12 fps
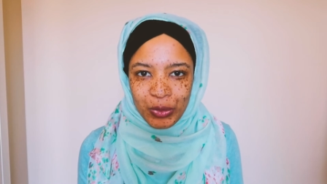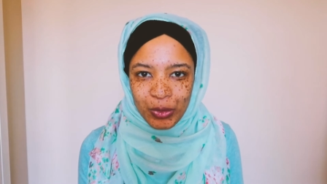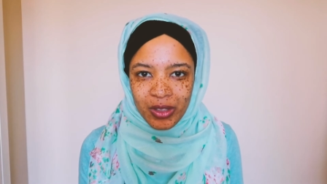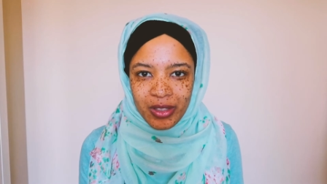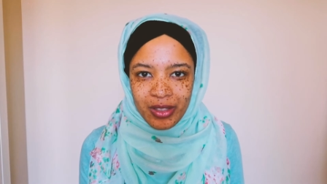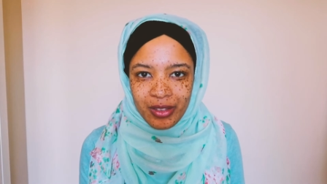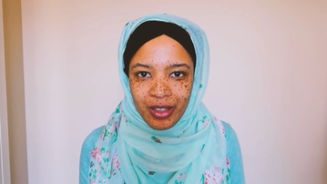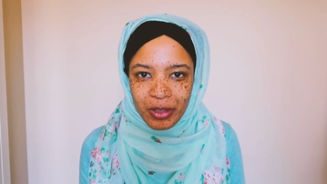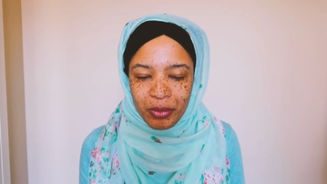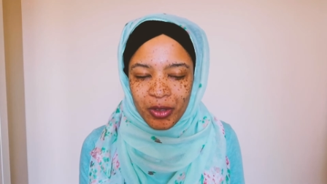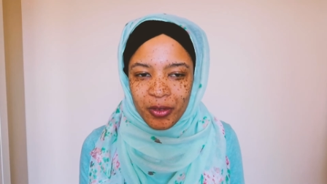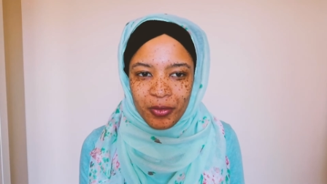the world is
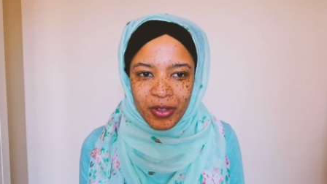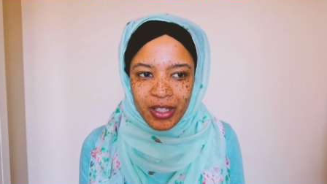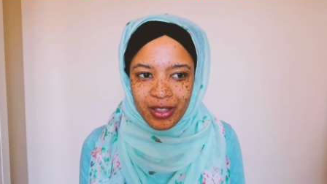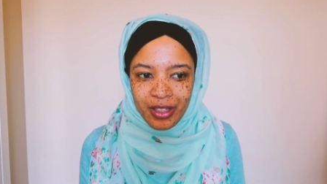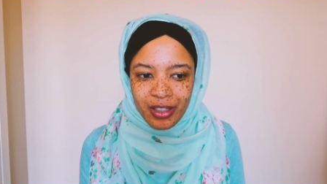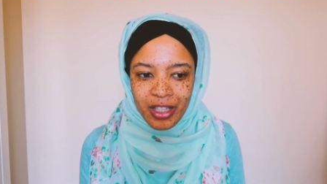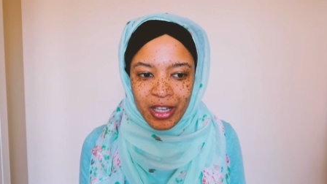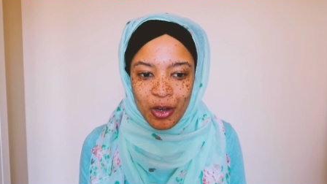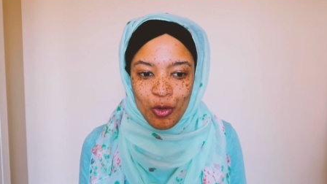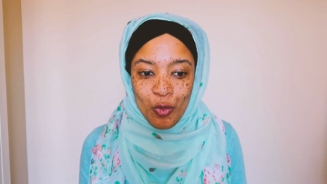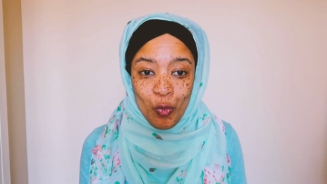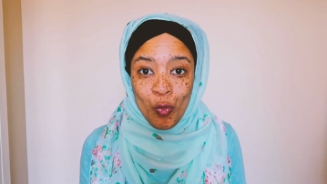not perfect, and
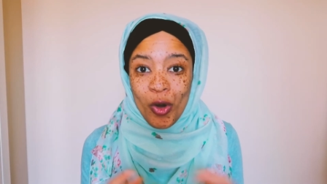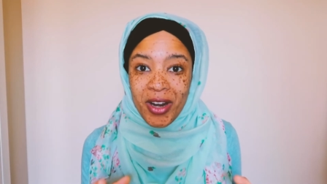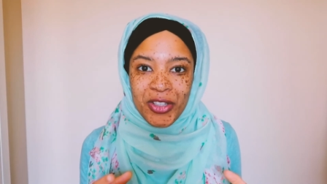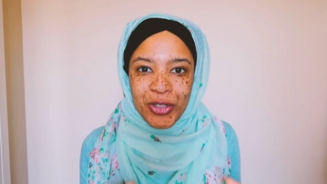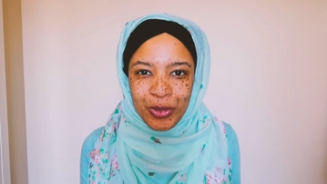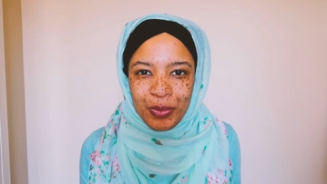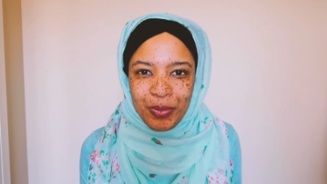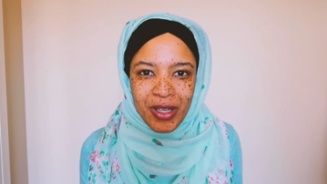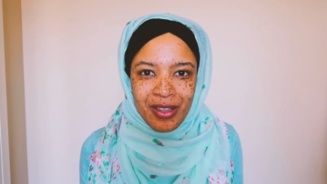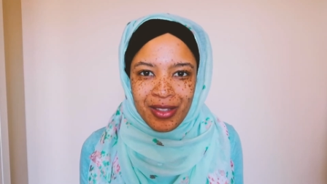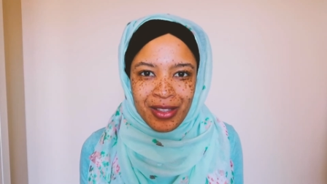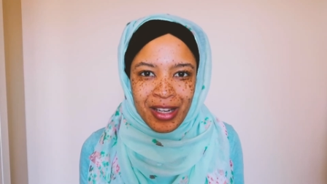what it should
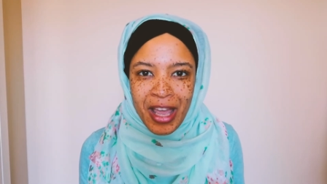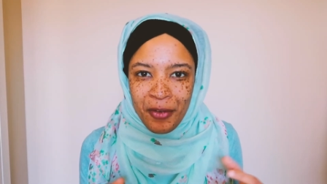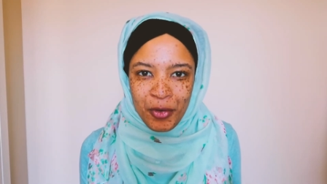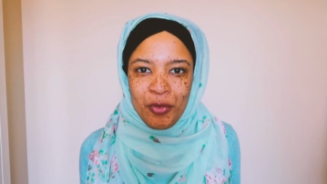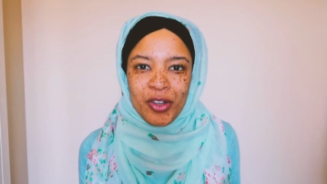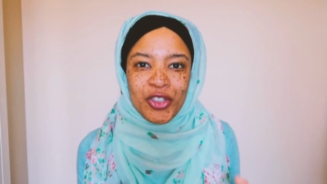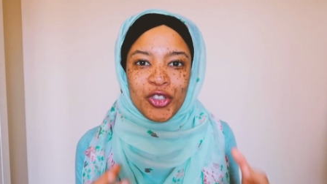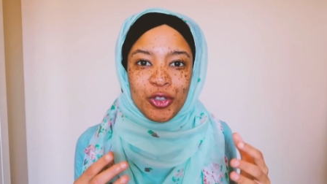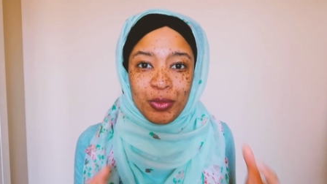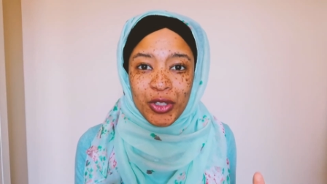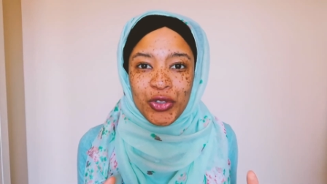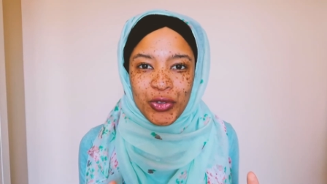be is that everyone
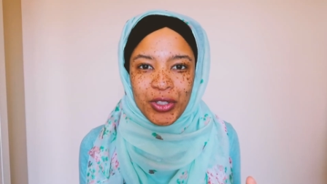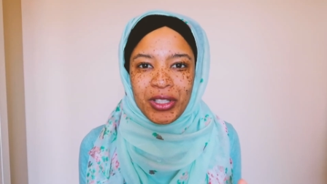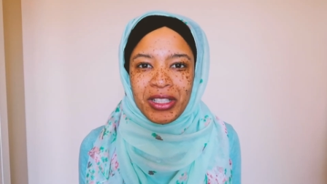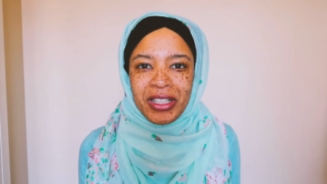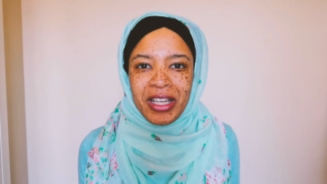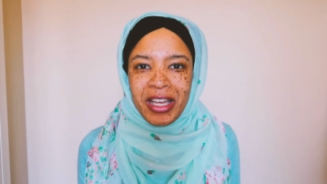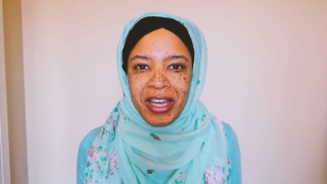should be treated